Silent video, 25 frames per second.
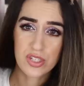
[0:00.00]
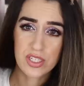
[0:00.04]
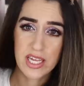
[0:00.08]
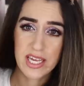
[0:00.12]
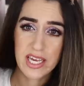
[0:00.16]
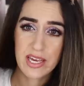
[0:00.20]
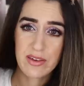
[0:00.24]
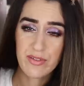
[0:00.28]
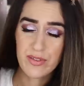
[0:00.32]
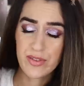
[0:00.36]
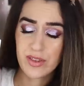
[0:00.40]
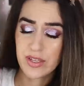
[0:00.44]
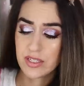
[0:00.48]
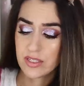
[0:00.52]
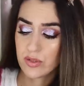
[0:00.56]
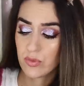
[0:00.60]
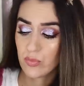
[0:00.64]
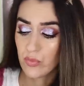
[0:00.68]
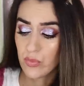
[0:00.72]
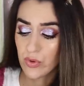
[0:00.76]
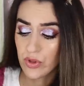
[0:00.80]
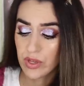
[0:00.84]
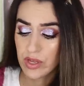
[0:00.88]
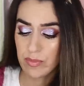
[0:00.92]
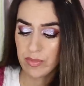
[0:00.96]
Just they give you this
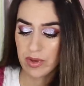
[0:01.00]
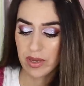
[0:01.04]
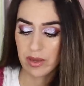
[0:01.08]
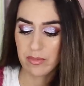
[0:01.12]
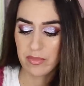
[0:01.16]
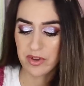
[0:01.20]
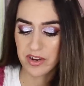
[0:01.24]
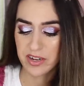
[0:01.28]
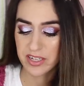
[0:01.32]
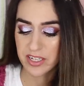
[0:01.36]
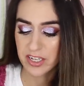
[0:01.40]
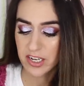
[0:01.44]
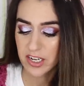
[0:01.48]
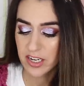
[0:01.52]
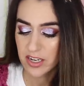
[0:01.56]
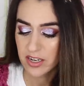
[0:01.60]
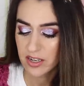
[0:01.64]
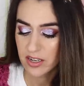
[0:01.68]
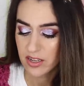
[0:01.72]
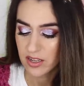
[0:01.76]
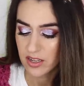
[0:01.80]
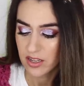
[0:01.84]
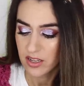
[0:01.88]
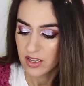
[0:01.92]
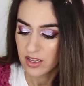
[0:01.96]
really big mirror.
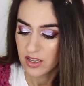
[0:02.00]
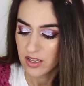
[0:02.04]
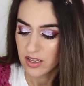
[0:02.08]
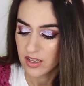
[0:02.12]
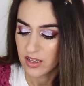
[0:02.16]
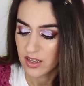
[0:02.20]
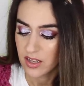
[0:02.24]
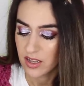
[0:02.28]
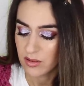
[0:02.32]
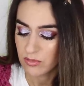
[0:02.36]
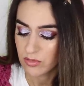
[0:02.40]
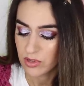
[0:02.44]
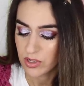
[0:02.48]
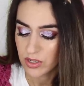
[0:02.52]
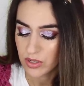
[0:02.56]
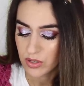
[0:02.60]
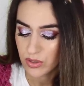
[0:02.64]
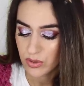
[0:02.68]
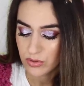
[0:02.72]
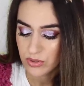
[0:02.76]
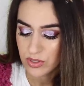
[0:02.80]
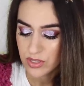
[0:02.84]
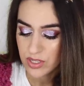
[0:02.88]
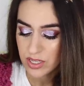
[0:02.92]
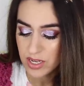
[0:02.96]
I'm gonna
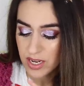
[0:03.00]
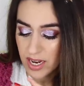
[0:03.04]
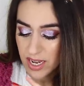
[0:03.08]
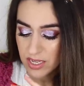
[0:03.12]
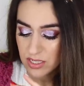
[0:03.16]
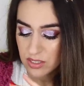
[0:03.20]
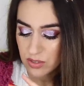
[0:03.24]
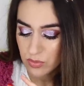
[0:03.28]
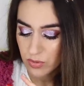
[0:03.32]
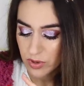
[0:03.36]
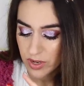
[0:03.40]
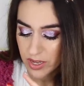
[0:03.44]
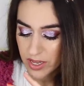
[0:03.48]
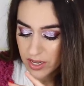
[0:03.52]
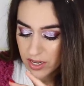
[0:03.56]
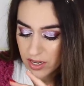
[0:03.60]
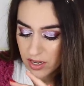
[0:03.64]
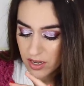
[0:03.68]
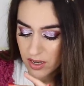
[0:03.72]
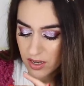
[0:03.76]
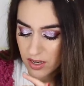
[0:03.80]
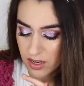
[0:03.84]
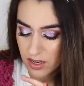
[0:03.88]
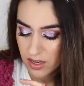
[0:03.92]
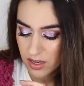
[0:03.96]
go to the next
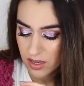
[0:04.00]
one.